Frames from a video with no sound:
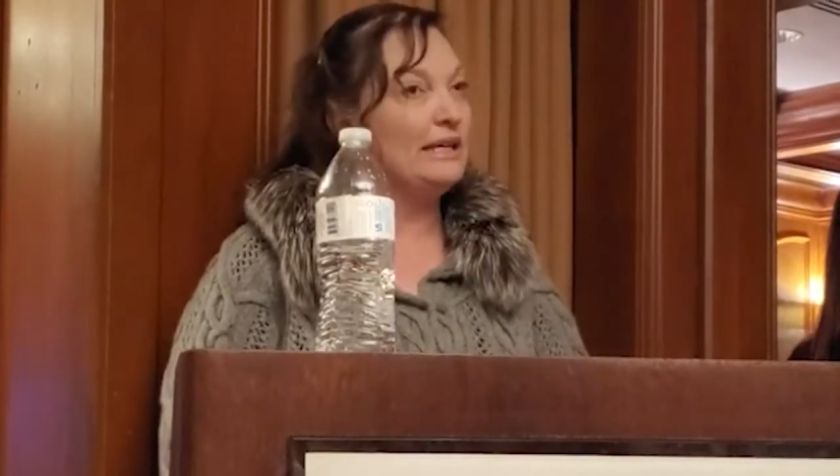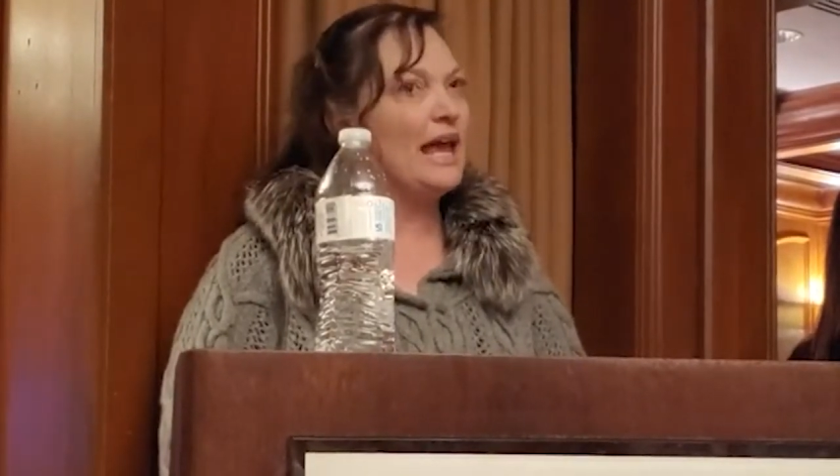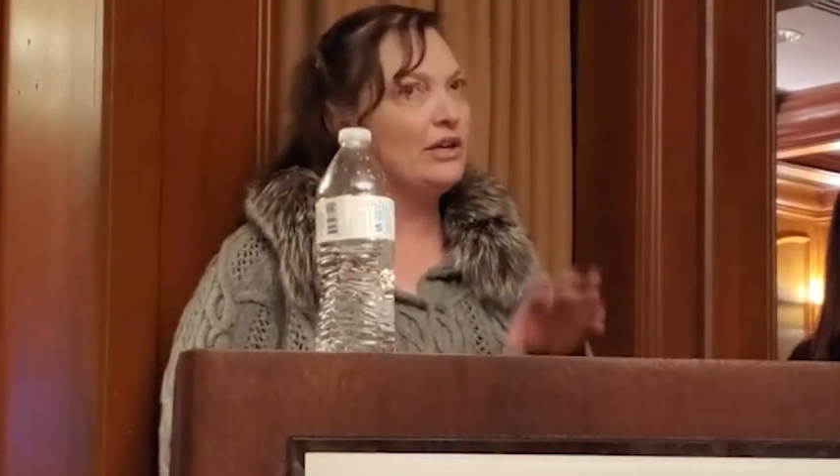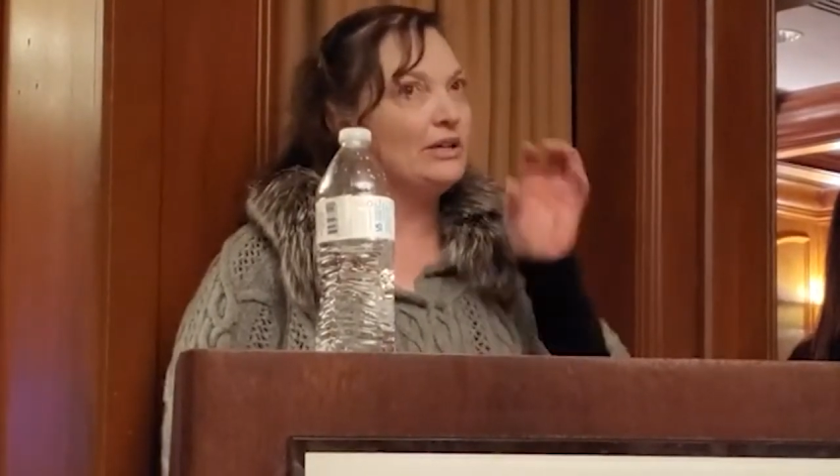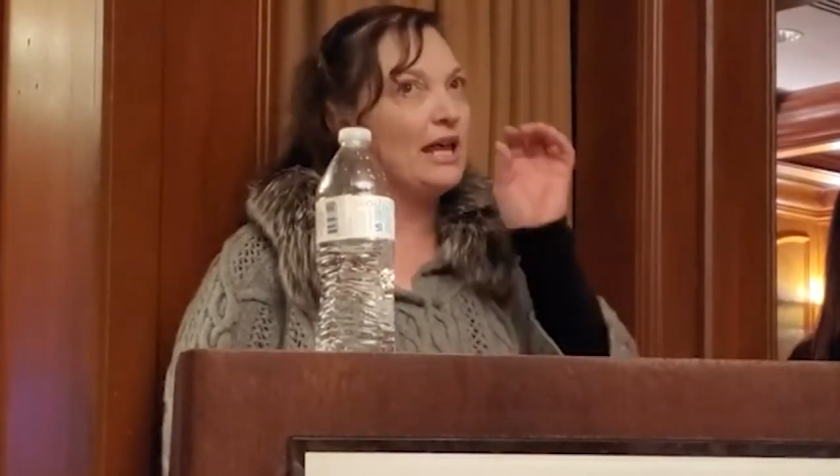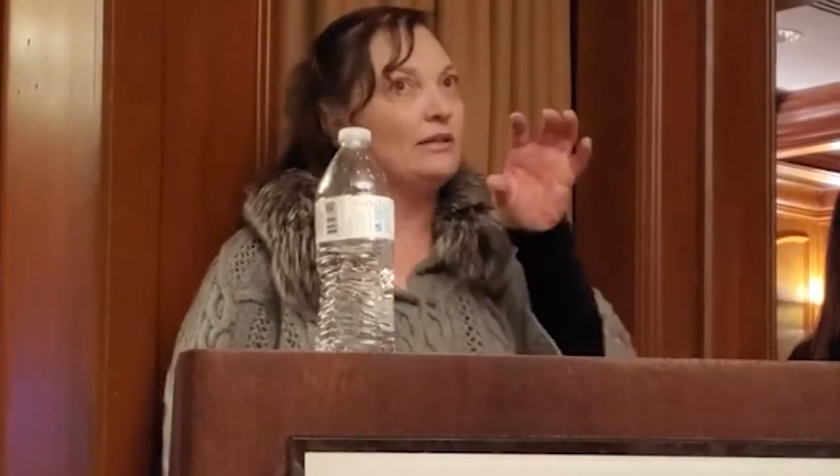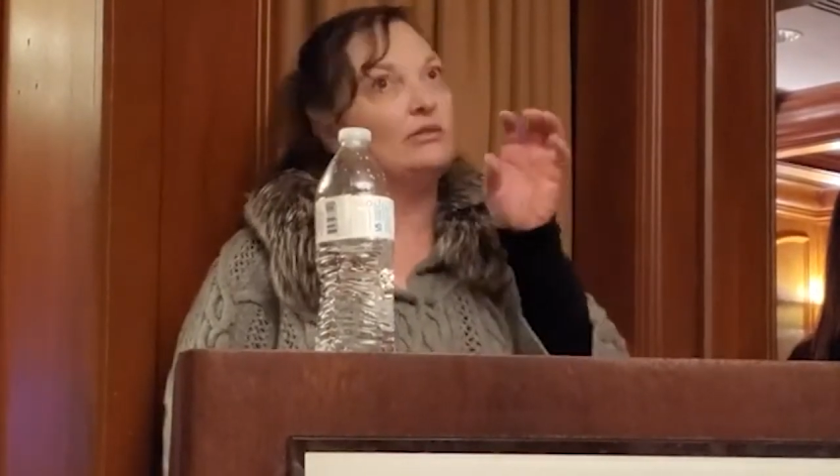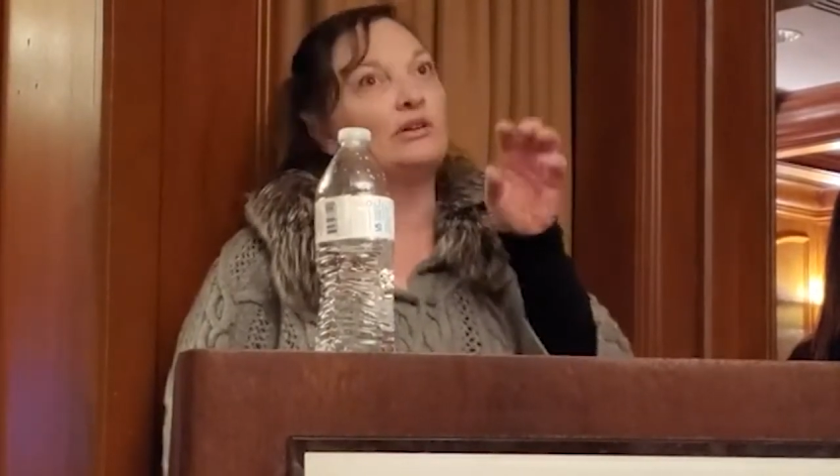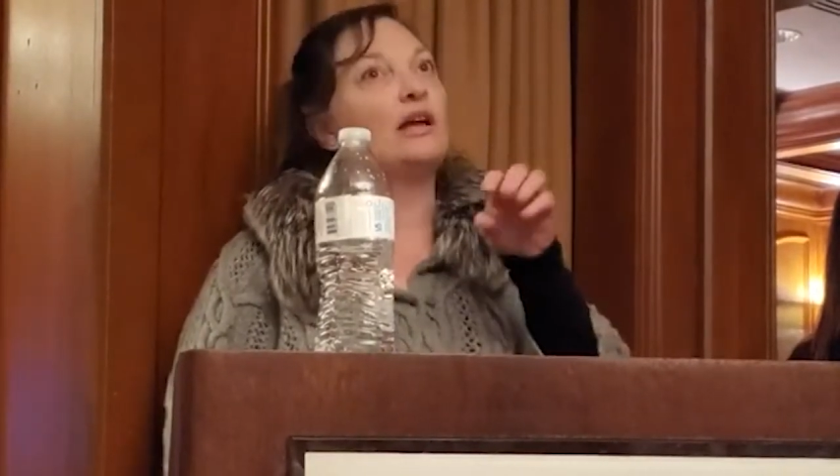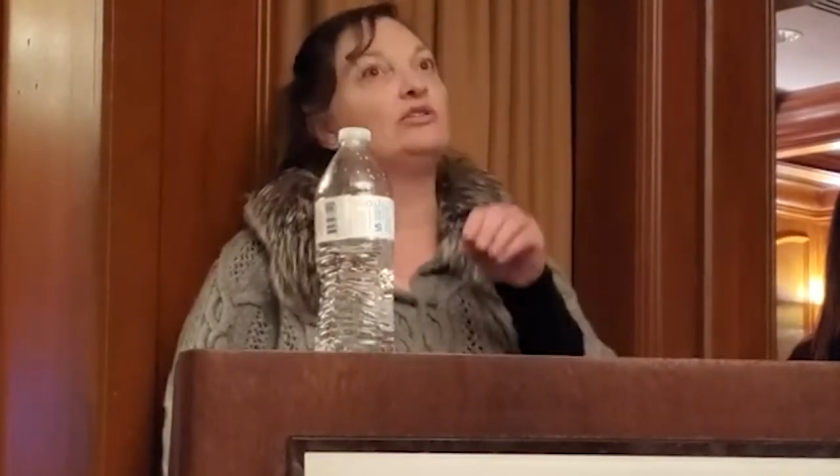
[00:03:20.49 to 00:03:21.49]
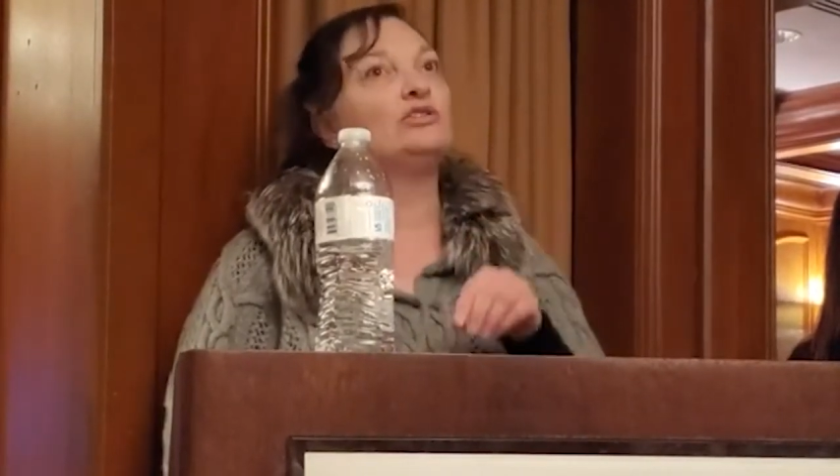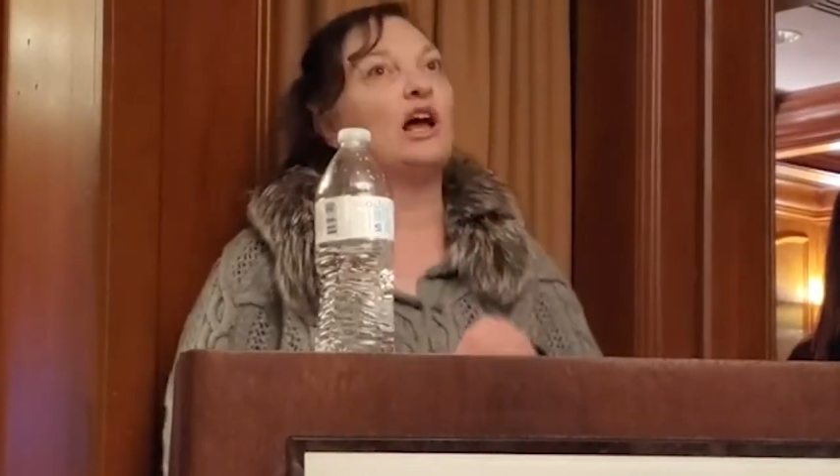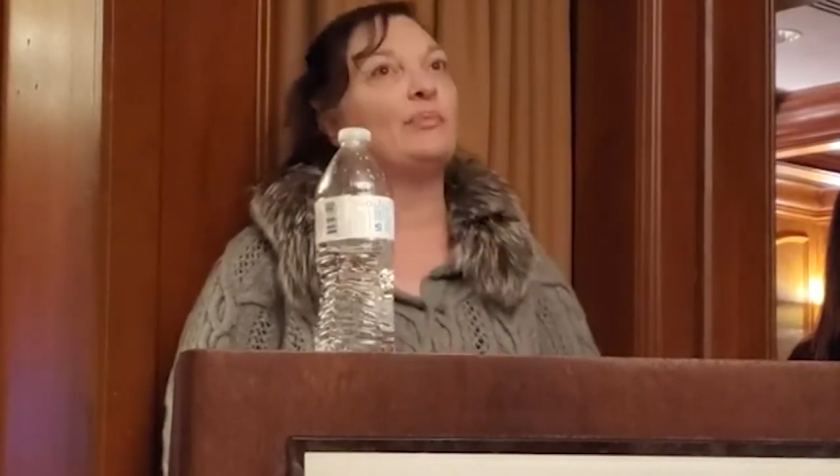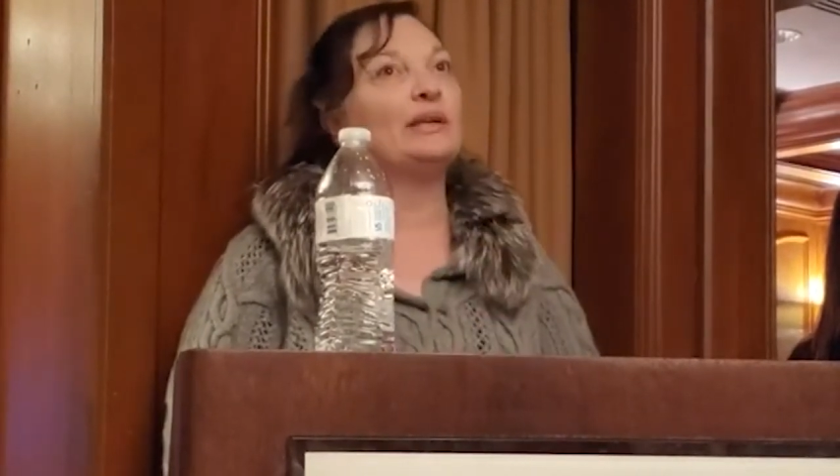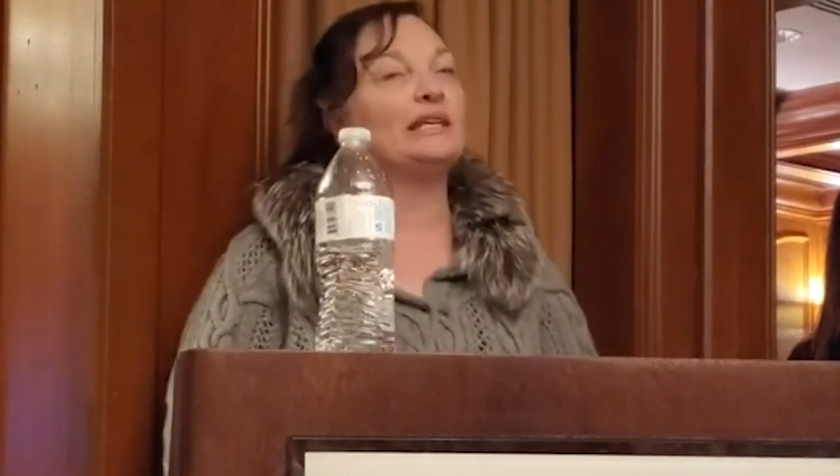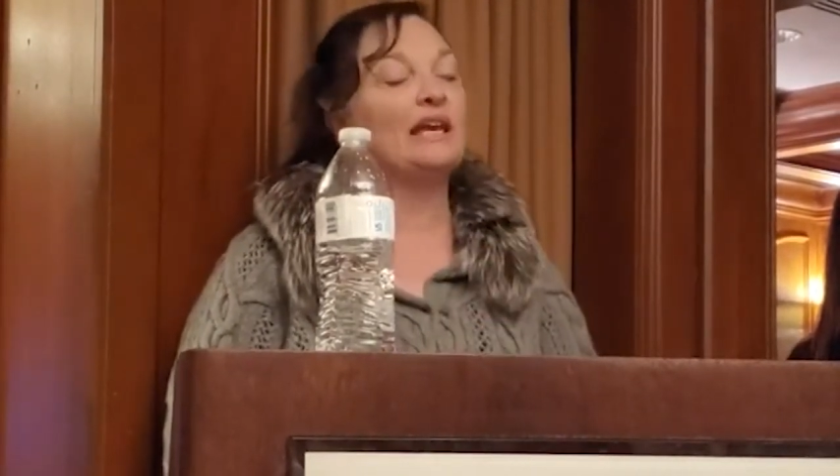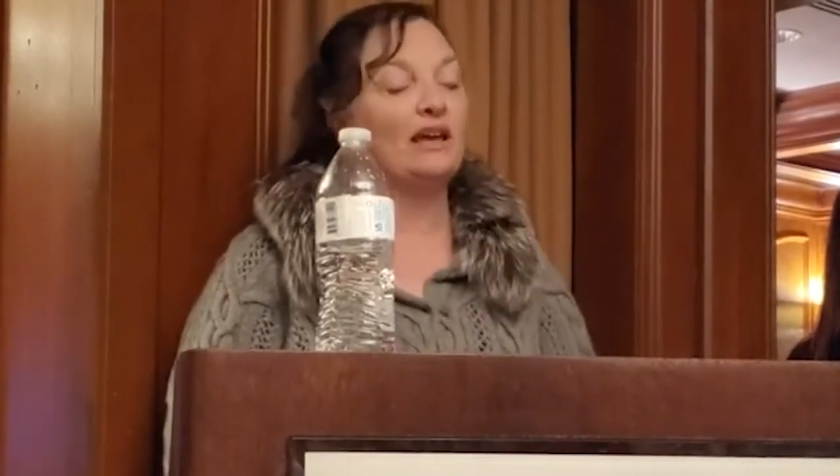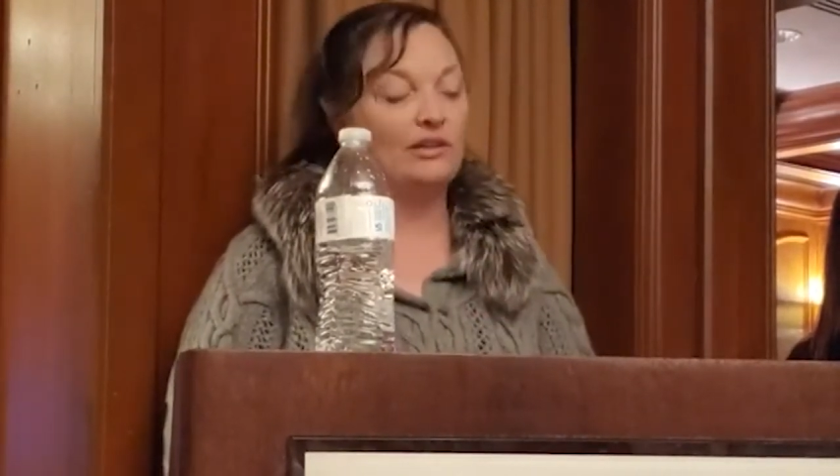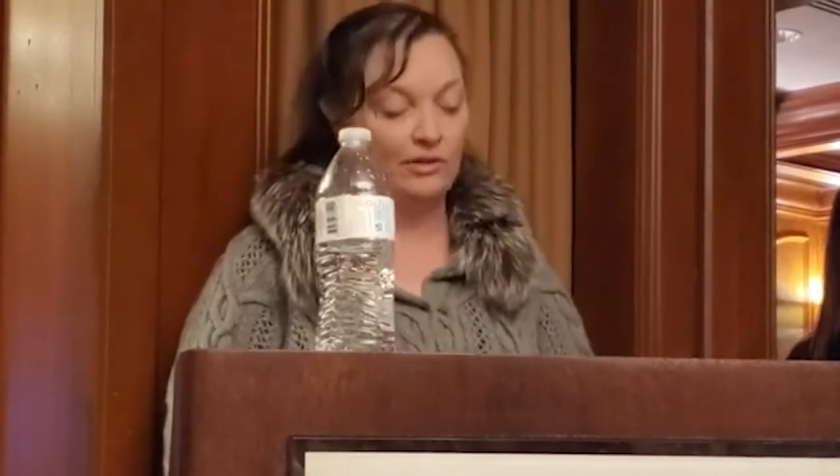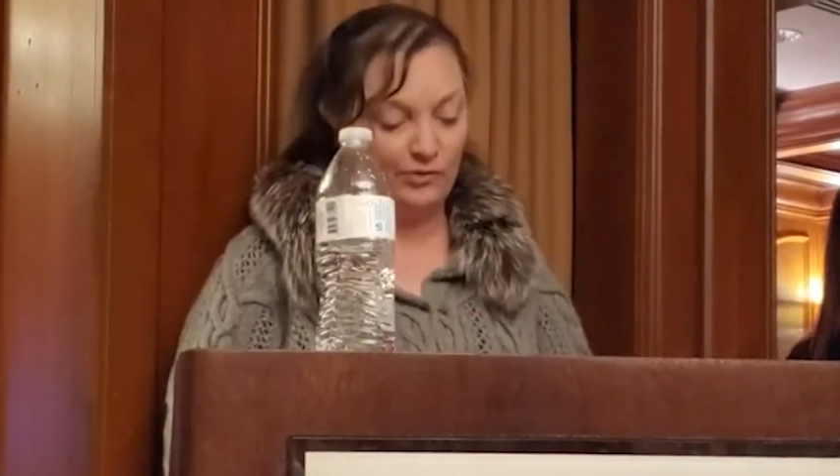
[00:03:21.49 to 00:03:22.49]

and he actually had a little gun shop in Canyon